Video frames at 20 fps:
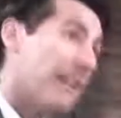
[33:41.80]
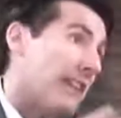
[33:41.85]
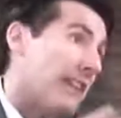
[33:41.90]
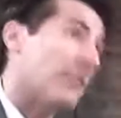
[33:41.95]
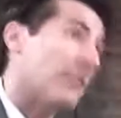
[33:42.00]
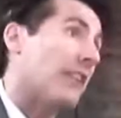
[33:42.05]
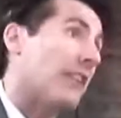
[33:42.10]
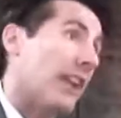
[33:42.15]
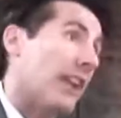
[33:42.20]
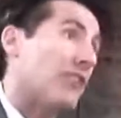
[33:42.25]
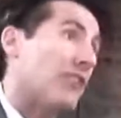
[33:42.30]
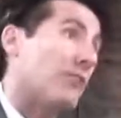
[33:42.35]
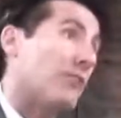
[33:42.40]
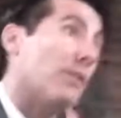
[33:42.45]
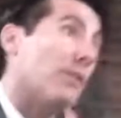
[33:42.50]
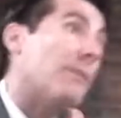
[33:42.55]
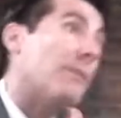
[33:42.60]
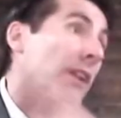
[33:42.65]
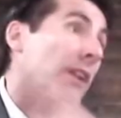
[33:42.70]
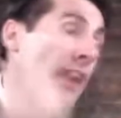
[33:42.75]
designation.
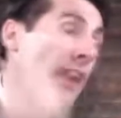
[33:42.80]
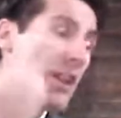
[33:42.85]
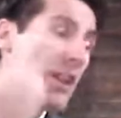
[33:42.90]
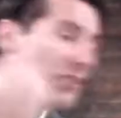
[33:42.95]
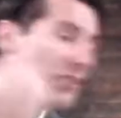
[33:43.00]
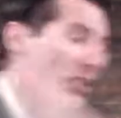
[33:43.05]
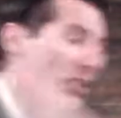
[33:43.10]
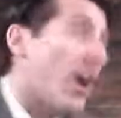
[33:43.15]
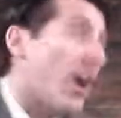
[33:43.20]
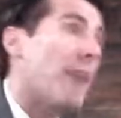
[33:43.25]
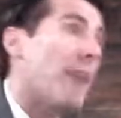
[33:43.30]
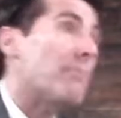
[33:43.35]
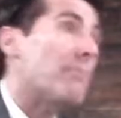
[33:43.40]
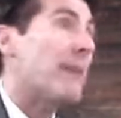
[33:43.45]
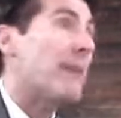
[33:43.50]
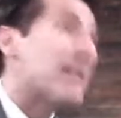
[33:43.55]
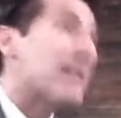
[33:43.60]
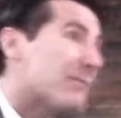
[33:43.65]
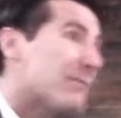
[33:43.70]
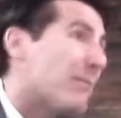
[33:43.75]
We've been taught
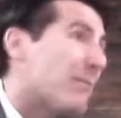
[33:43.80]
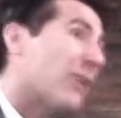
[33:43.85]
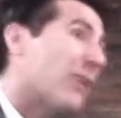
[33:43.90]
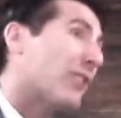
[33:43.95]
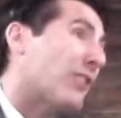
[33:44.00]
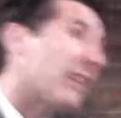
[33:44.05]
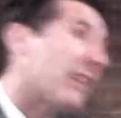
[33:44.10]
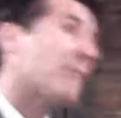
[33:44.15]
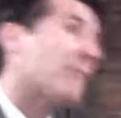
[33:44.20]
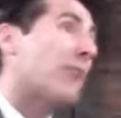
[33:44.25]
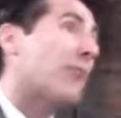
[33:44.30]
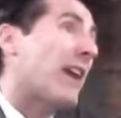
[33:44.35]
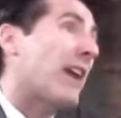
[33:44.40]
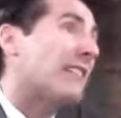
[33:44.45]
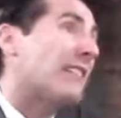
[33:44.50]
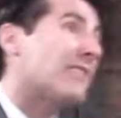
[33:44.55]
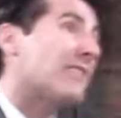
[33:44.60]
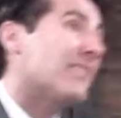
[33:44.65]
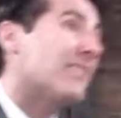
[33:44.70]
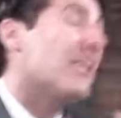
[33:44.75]
best marketing
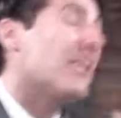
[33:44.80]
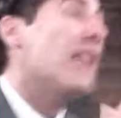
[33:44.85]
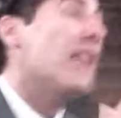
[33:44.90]
practices,